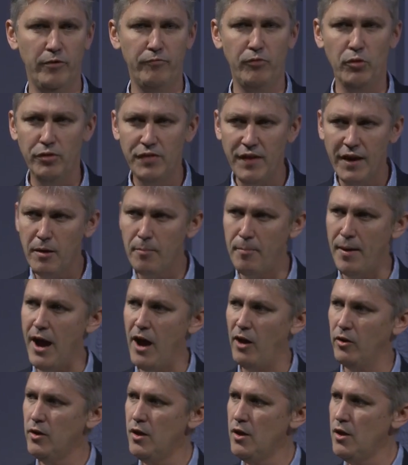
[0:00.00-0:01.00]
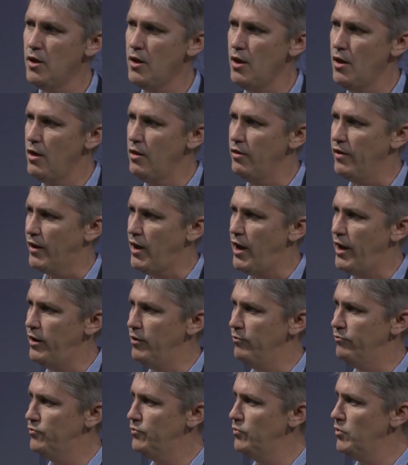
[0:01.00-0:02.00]
If you think about the kind
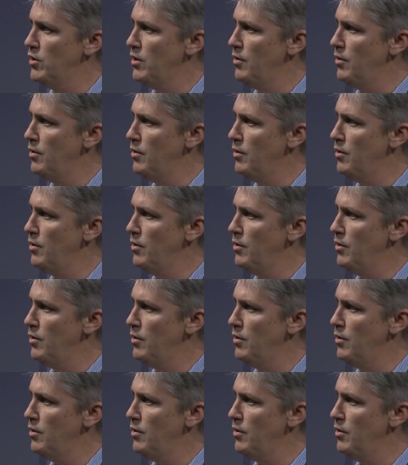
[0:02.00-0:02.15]
of